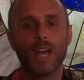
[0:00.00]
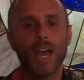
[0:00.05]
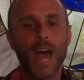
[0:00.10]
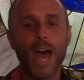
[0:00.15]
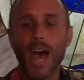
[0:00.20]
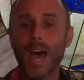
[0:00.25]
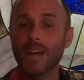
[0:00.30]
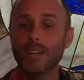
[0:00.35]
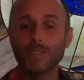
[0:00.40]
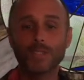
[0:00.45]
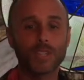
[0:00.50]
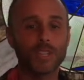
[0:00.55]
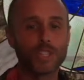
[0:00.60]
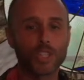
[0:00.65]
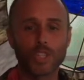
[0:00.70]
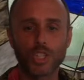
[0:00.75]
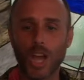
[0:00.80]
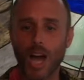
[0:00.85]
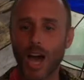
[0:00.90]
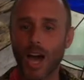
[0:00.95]
As a
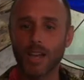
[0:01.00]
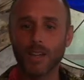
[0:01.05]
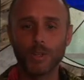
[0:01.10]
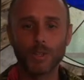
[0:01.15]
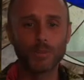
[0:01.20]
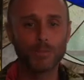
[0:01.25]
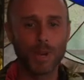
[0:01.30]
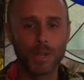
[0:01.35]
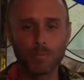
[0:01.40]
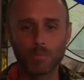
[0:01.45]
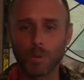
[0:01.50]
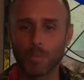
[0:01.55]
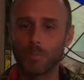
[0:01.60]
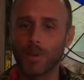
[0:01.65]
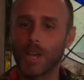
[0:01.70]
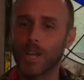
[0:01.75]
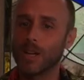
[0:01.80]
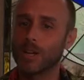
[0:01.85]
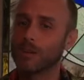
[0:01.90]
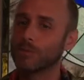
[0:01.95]
child might
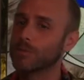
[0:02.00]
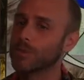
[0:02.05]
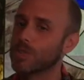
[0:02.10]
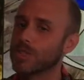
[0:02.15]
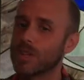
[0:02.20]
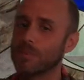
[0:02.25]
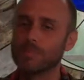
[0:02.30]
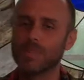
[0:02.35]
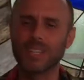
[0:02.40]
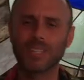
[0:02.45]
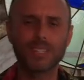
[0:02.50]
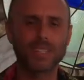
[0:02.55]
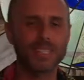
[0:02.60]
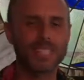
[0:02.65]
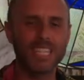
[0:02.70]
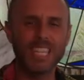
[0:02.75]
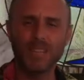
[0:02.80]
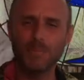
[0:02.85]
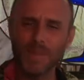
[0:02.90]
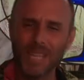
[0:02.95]
prepare for something
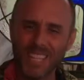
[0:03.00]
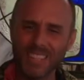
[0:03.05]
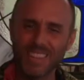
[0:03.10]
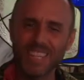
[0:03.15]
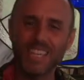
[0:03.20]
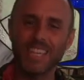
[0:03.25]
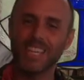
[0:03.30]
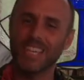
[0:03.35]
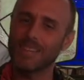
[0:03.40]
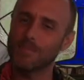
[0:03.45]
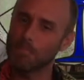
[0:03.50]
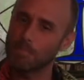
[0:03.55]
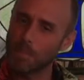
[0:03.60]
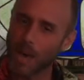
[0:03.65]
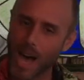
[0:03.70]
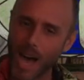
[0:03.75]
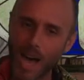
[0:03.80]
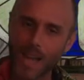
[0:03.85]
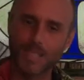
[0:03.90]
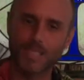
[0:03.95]
seemingly
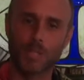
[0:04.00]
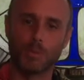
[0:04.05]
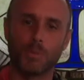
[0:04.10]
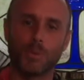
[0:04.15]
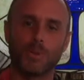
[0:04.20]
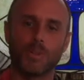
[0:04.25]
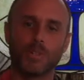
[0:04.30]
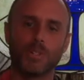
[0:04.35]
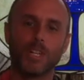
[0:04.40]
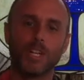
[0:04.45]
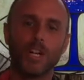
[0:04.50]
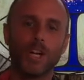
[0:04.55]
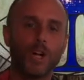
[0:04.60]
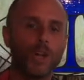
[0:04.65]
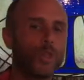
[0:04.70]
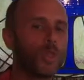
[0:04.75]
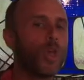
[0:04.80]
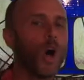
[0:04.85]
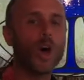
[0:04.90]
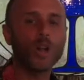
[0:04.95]
impossible,
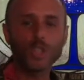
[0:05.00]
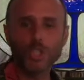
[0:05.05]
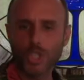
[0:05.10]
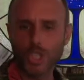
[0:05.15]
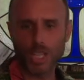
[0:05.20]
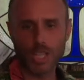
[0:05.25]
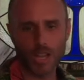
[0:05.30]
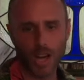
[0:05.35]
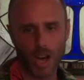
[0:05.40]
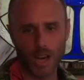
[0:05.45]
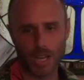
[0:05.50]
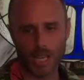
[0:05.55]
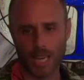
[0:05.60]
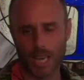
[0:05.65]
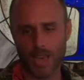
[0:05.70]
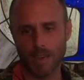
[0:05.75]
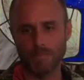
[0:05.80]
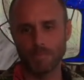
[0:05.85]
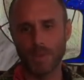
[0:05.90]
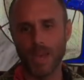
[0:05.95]
launching on a
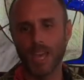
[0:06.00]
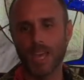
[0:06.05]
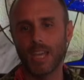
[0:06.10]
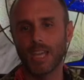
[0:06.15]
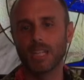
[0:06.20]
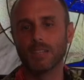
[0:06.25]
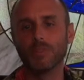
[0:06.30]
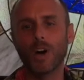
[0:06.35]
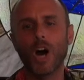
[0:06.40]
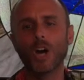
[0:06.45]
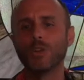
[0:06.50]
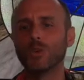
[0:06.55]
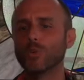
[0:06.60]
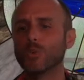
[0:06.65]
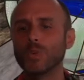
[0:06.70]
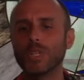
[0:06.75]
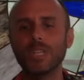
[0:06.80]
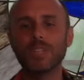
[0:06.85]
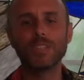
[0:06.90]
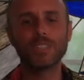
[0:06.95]
campaign of
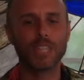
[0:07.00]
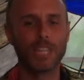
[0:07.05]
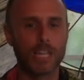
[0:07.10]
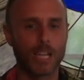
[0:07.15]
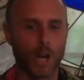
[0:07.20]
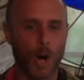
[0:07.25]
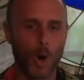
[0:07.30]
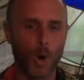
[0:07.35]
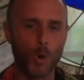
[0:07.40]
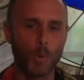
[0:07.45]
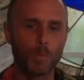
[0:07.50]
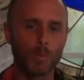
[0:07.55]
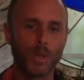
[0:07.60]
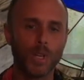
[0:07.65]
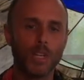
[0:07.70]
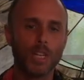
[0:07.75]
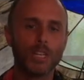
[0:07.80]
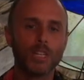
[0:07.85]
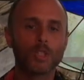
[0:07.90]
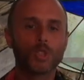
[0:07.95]
unreasoning hope,
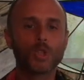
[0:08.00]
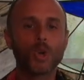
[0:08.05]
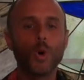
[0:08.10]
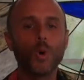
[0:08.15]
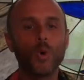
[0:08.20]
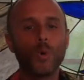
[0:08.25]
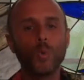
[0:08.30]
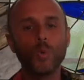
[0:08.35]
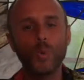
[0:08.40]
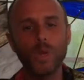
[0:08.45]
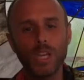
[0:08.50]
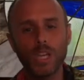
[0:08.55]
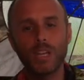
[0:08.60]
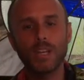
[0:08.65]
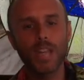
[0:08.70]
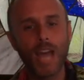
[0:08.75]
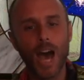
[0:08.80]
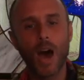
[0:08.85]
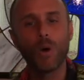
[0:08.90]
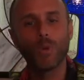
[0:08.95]
so we
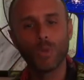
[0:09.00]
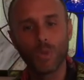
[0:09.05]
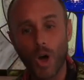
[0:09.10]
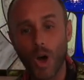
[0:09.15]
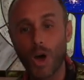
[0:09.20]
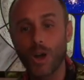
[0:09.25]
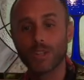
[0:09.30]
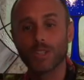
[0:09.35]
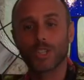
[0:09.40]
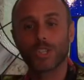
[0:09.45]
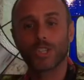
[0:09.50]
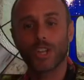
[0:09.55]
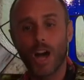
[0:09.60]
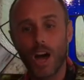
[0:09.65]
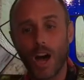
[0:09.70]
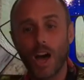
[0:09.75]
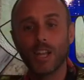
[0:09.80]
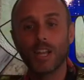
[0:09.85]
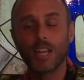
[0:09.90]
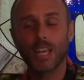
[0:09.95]
now launch
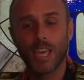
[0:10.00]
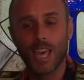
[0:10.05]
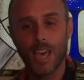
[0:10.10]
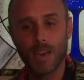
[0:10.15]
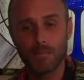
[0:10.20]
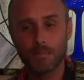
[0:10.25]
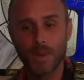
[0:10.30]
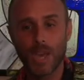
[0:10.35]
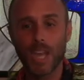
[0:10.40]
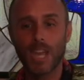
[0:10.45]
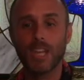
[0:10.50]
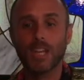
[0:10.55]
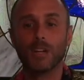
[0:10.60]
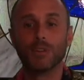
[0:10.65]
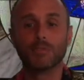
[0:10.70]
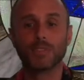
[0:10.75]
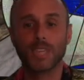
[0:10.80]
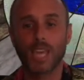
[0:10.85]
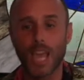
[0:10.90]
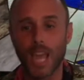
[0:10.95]
on a campaign
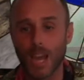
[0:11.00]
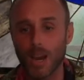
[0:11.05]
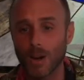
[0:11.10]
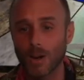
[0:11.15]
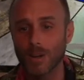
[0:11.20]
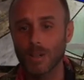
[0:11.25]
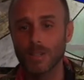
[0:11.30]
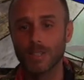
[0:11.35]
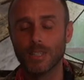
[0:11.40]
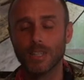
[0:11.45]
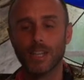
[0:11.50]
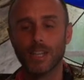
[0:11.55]
of care,